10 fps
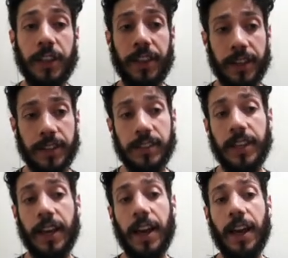index,
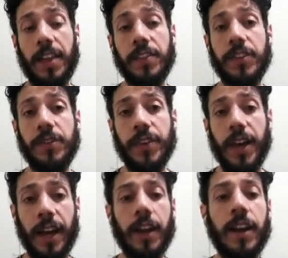the
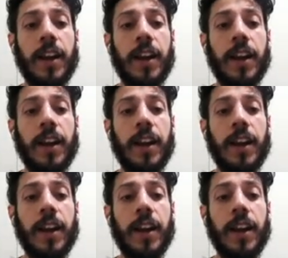NVDI,